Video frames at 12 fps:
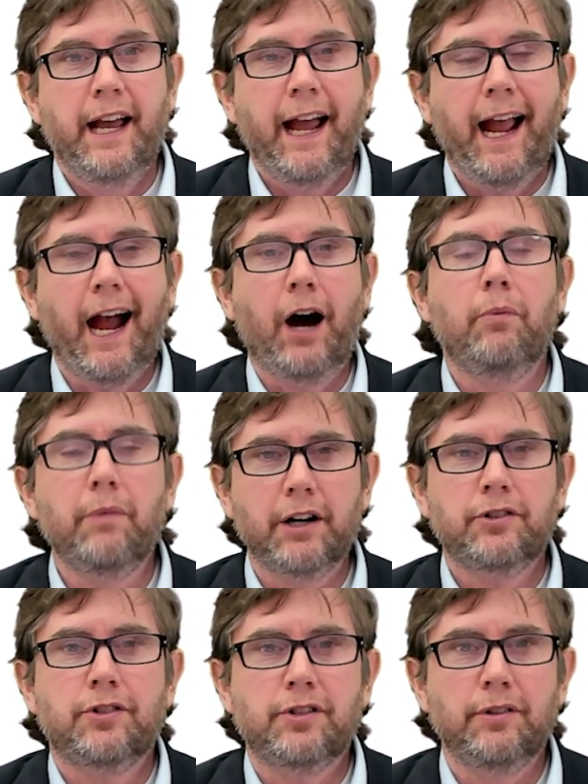How
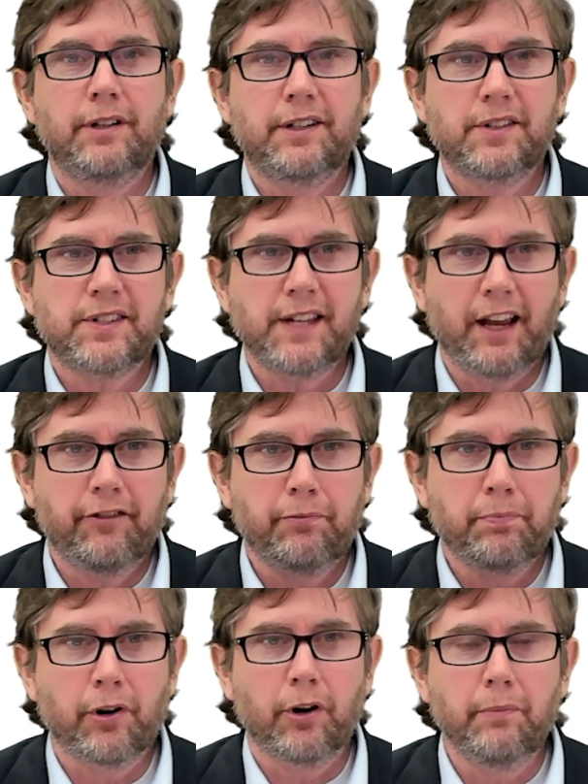much do you need to save
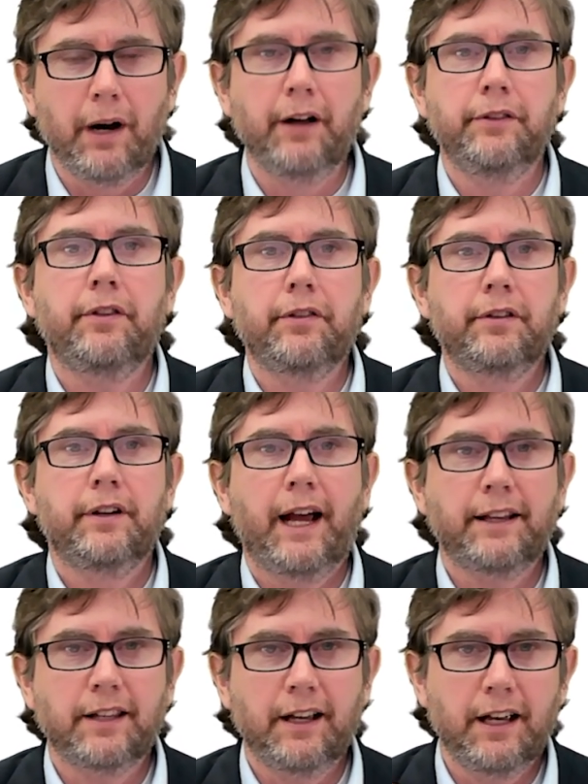per month
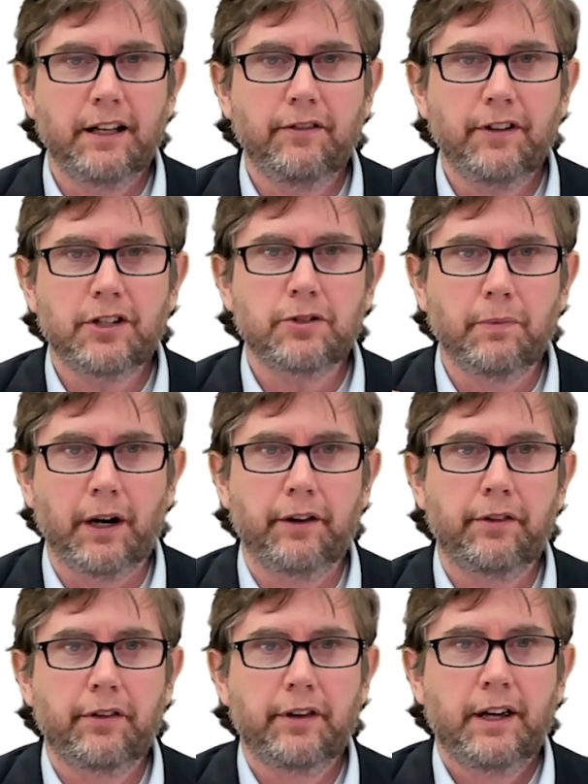at the end of each
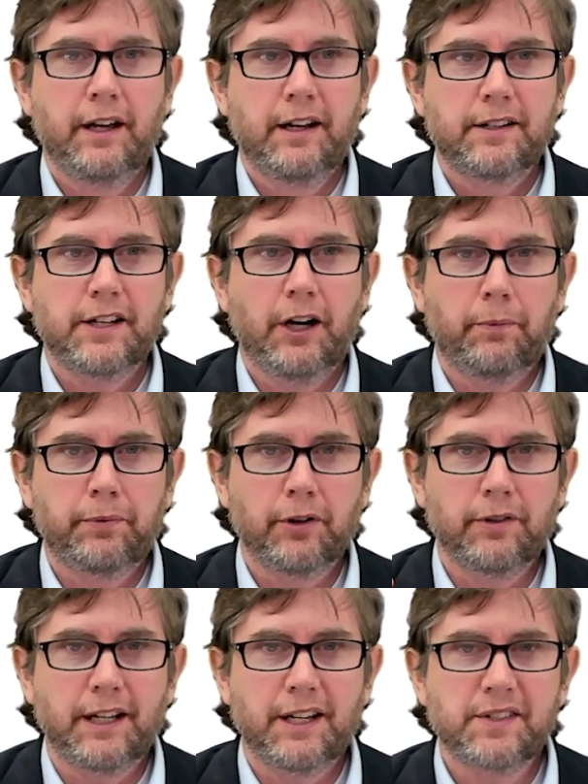month to help your
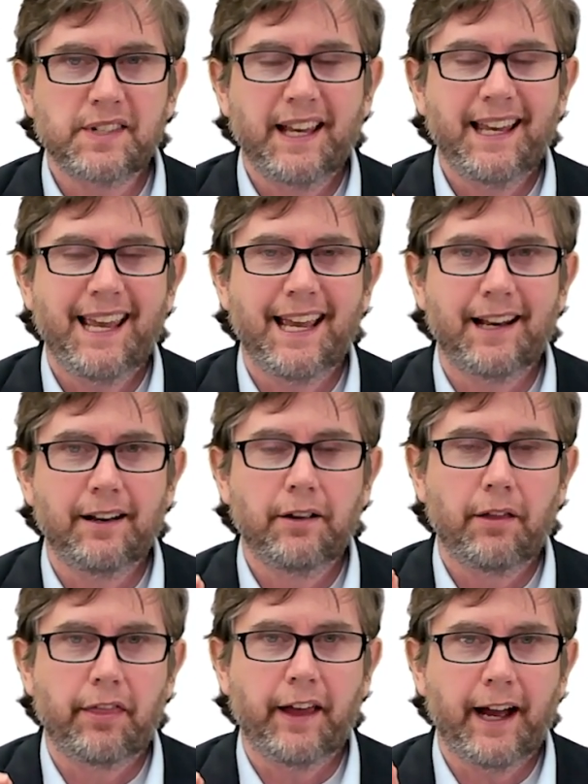niece hit
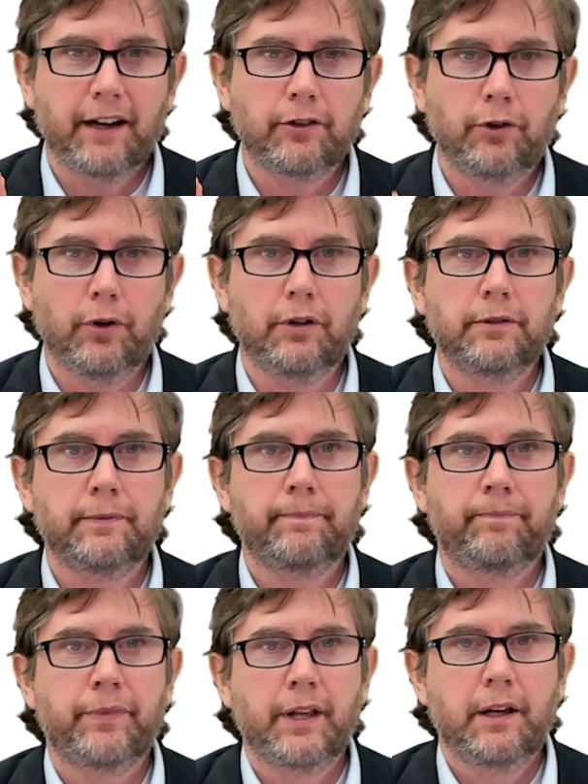that goal?
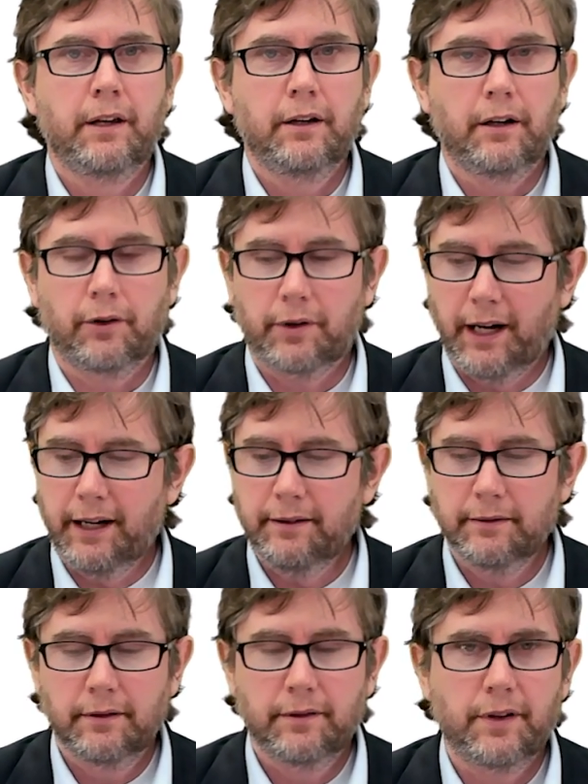Okay,
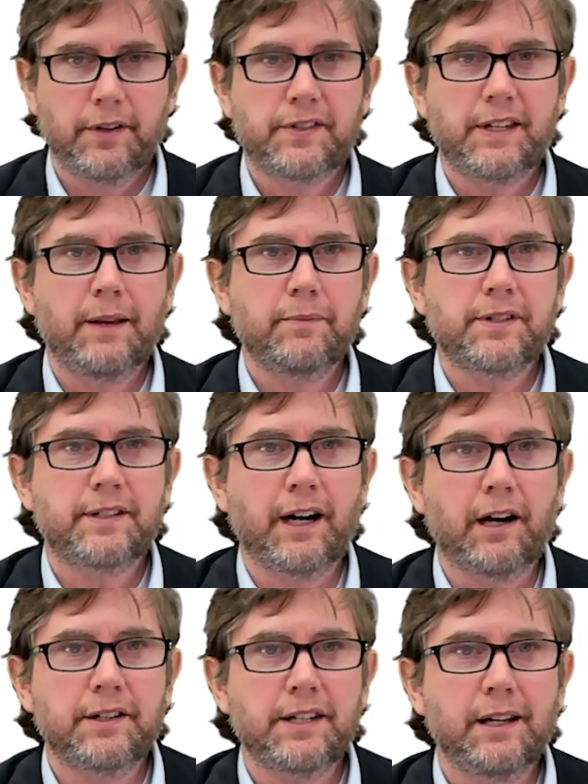it seems
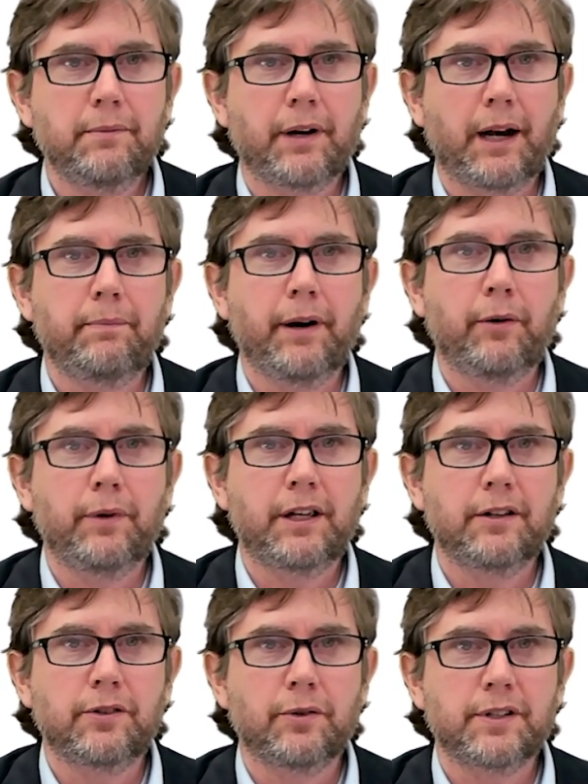daunting, but I bet we
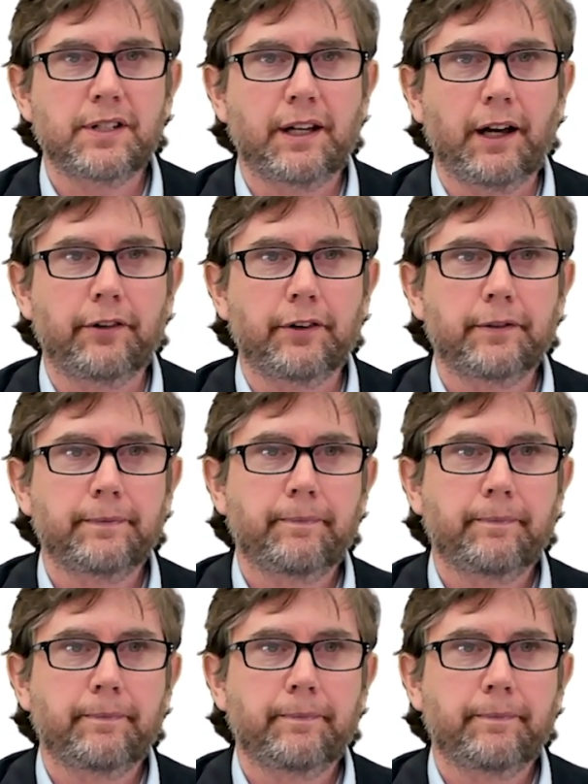can do it together.